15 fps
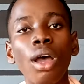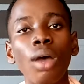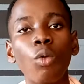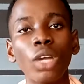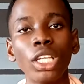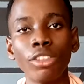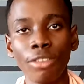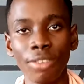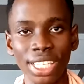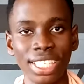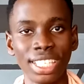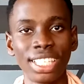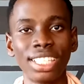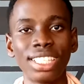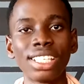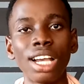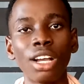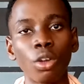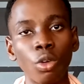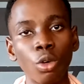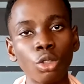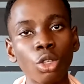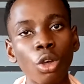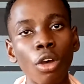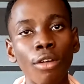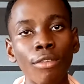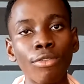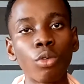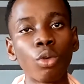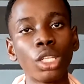when you raise it and goes
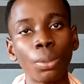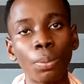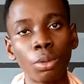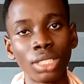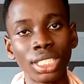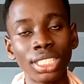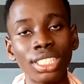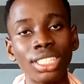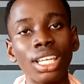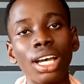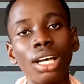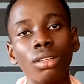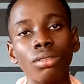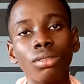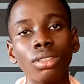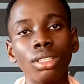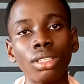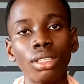off when you put it down.